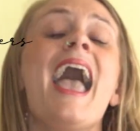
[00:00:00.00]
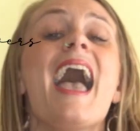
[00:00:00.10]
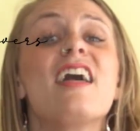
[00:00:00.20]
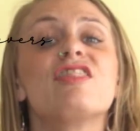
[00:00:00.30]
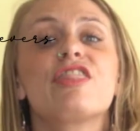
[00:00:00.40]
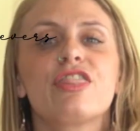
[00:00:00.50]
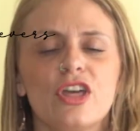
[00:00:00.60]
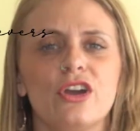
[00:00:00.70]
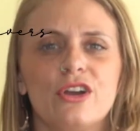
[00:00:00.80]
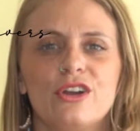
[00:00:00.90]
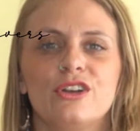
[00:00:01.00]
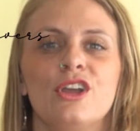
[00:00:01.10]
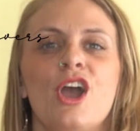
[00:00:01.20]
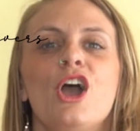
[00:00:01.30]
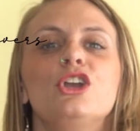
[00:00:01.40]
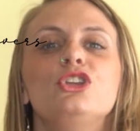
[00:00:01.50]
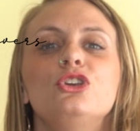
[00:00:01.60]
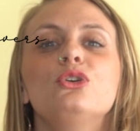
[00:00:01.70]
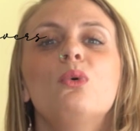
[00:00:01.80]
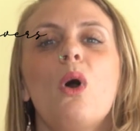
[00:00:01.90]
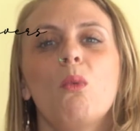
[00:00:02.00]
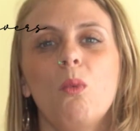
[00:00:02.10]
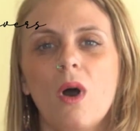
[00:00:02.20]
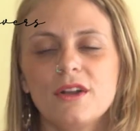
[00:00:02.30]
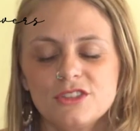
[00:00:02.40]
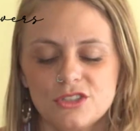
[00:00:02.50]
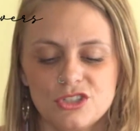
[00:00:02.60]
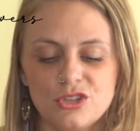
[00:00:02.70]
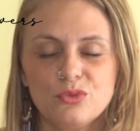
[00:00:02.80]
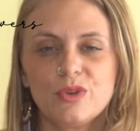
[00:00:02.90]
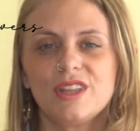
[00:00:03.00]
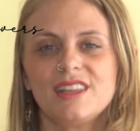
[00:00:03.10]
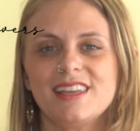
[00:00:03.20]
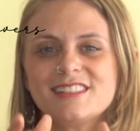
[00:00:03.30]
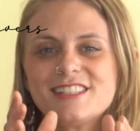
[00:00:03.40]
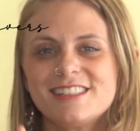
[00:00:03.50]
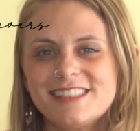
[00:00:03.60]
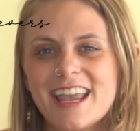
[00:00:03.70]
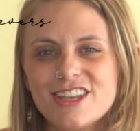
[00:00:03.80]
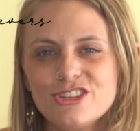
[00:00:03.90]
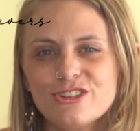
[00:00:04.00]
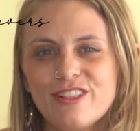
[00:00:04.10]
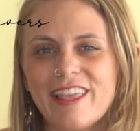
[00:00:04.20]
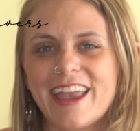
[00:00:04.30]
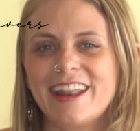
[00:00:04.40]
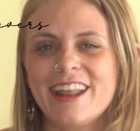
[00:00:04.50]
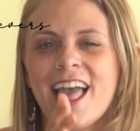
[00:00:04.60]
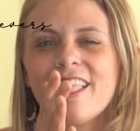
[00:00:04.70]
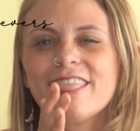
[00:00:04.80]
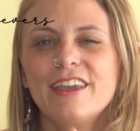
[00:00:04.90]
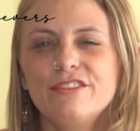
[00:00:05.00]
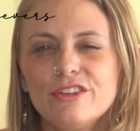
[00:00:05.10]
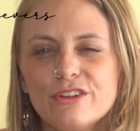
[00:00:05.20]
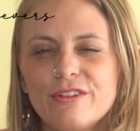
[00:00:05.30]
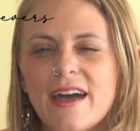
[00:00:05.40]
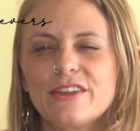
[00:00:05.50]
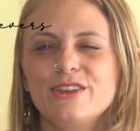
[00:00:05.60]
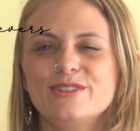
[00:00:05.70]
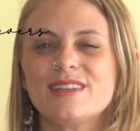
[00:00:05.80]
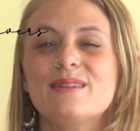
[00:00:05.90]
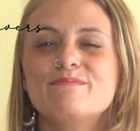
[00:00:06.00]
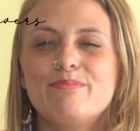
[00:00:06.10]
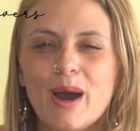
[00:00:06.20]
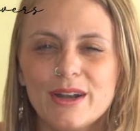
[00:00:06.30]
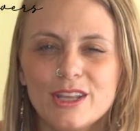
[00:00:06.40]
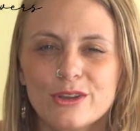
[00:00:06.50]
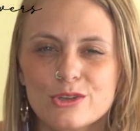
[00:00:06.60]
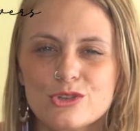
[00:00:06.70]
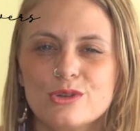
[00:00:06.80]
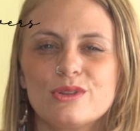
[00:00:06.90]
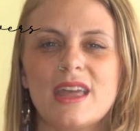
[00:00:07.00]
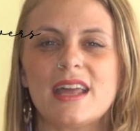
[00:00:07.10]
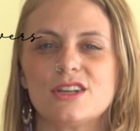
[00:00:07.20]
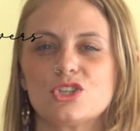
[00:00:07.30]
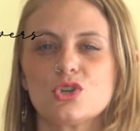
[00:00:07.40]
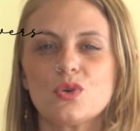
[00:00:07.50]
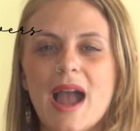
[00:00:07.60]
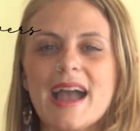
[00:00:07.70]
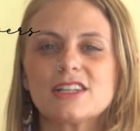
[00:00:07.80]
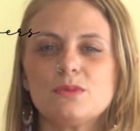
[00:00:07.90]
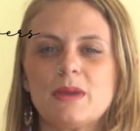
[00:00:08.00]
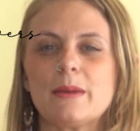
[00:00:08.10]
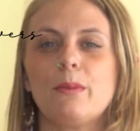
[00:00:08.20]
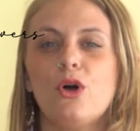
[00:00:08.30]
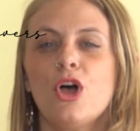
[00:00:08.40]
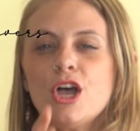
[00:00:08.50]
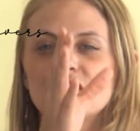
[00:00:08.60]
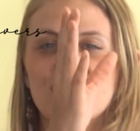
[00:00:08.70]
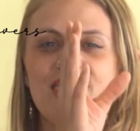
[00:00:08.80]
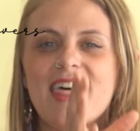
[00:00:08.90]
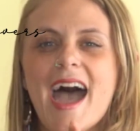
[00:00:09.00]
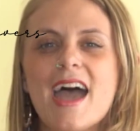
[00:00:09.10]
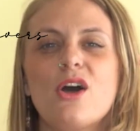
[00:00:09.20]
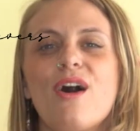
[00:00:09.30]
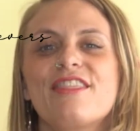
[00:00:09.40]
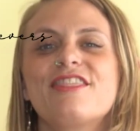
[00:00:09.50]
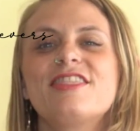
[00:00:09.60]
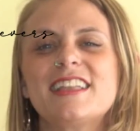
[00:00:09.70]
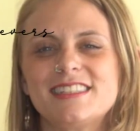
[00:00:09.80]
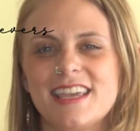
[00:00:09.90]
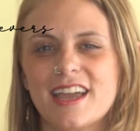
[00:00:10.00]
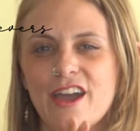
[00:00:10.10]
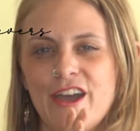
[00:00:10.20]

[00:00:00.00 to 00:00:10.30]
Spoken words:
And third, you want to really stay in your lane, live your values, embody your truth, and attract people to that authentic